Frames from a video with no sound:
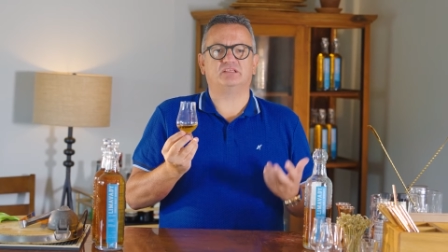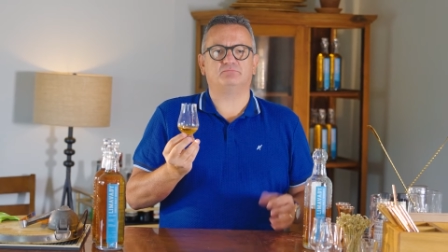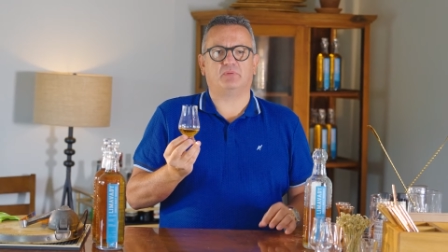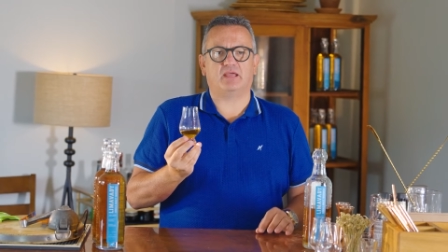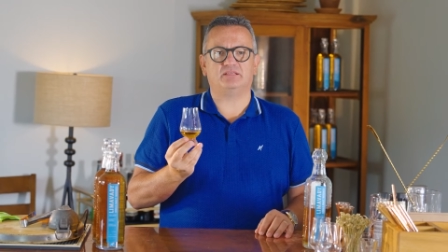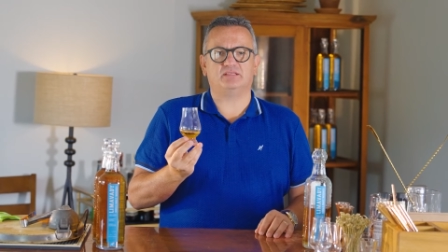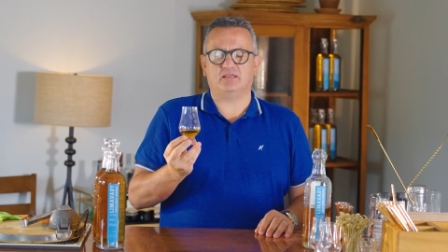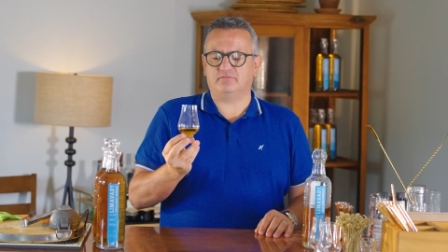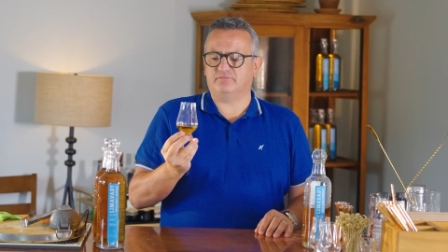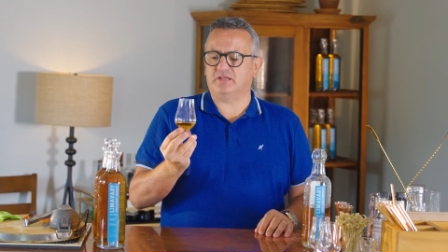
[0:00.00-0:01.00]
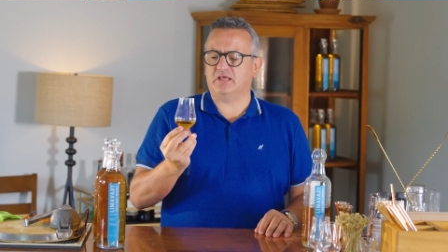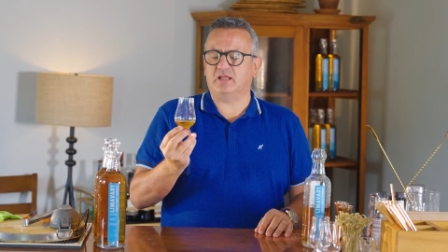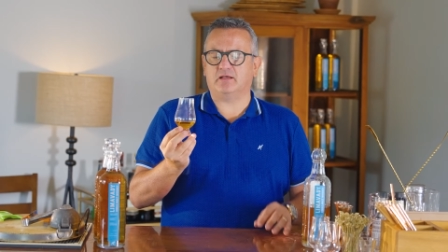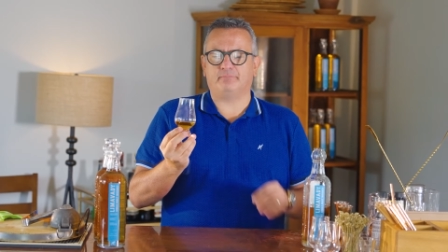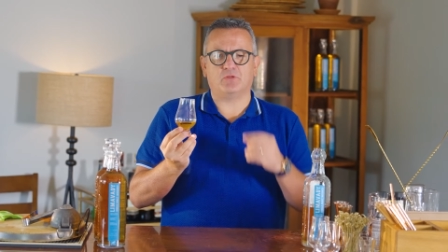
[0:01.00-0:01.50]
spicy
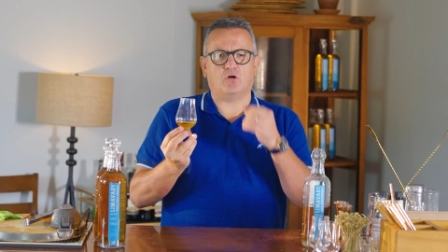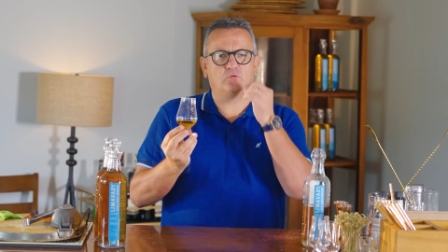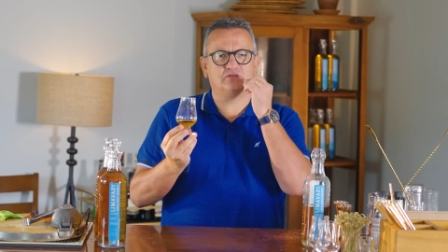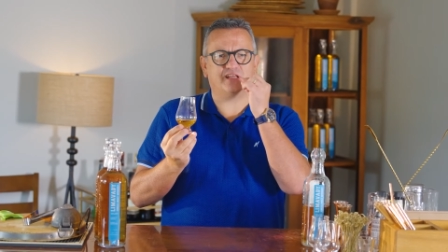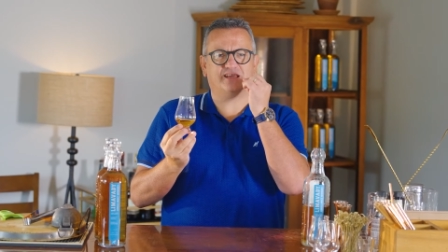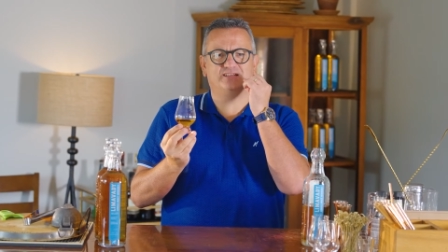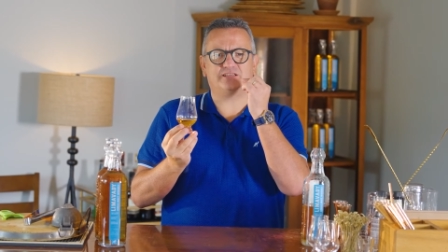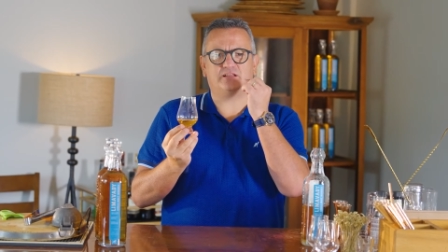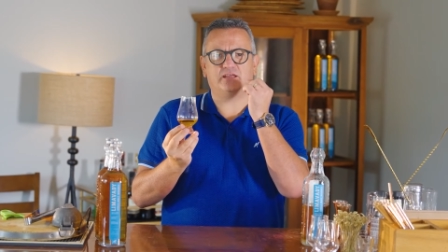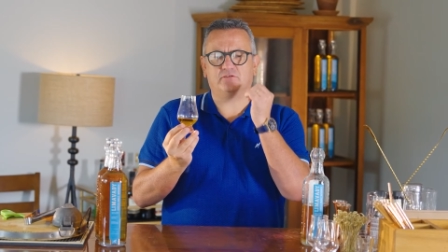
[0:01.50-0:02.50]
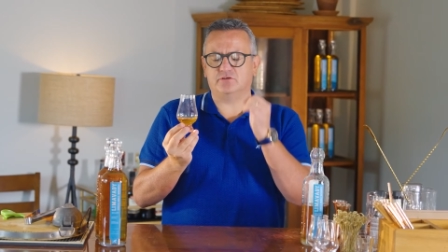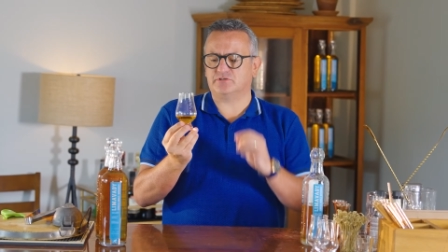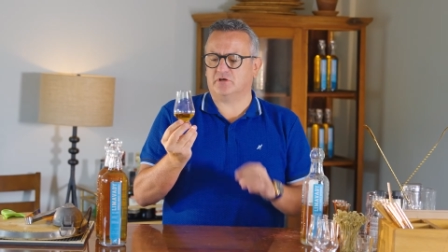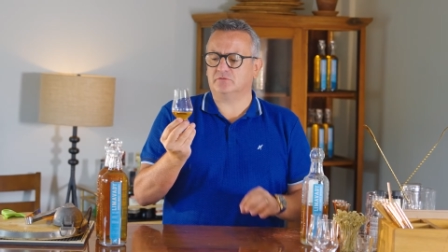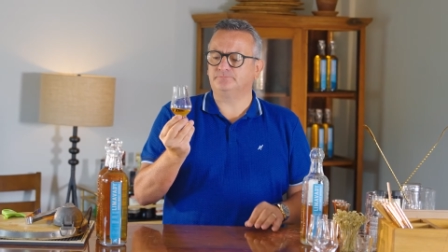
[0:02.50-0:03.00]
vanilla, almost like a chili on your
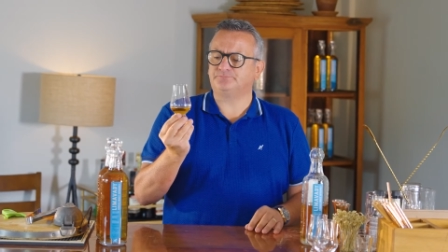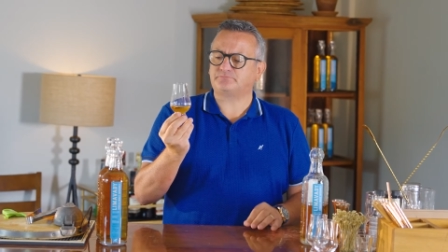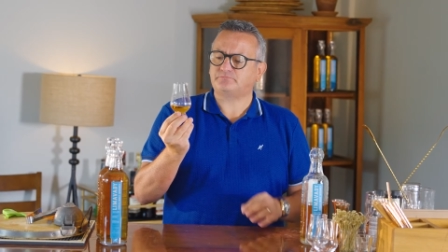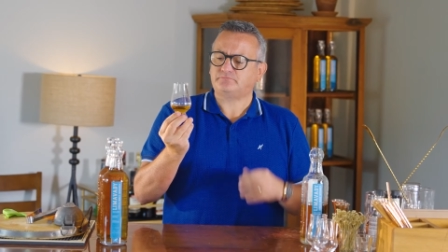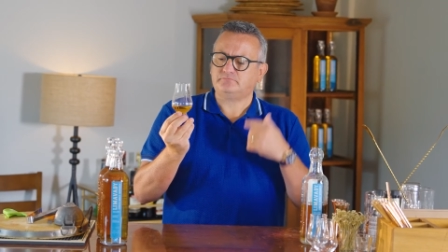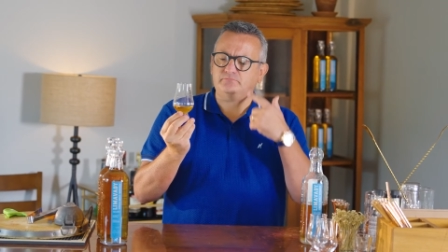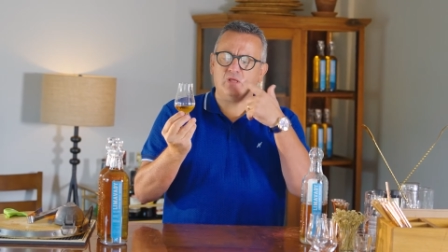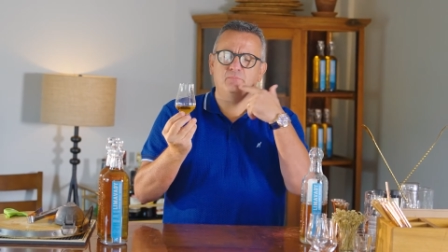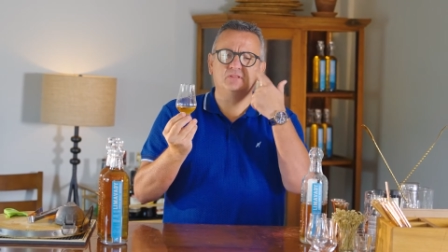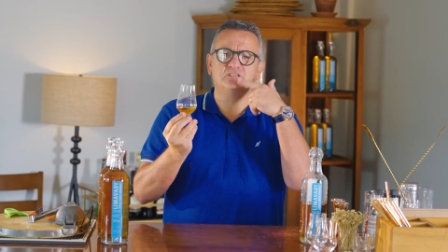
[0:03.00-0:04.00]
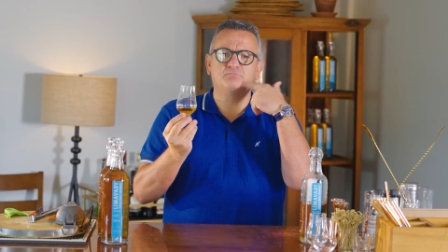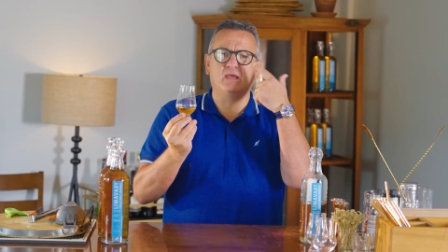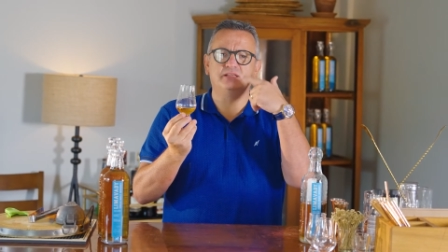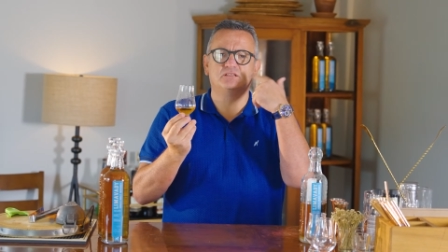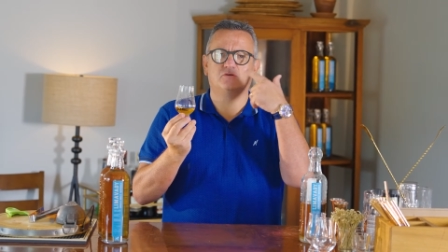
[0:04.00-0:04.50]
tongue, but the
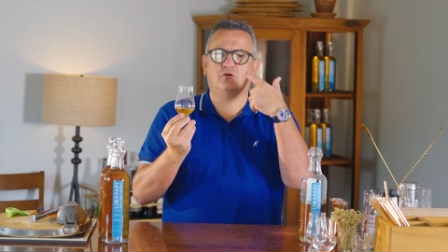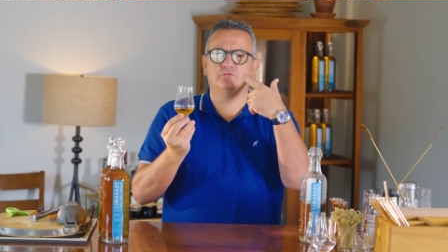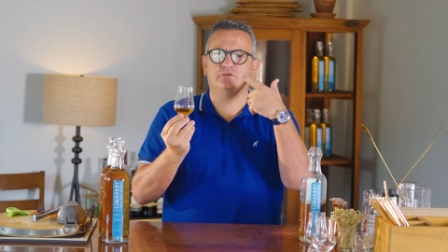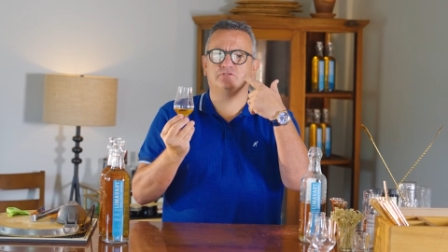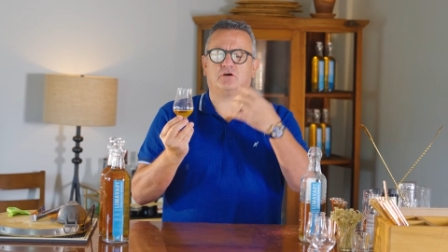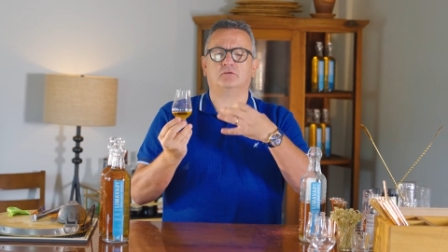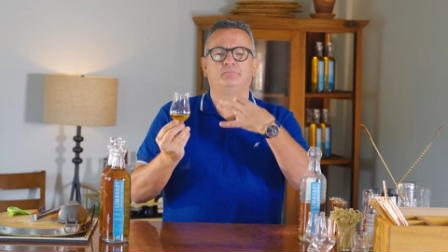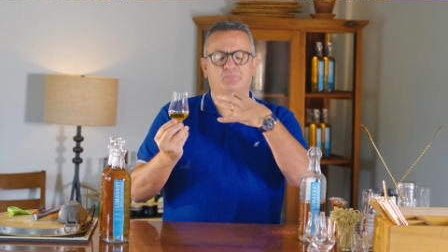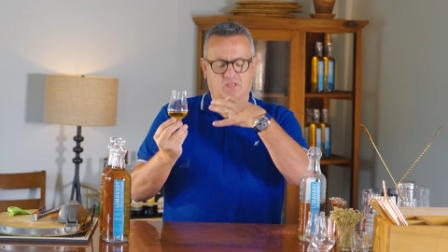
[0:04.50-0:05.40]
spice is all in your tongue.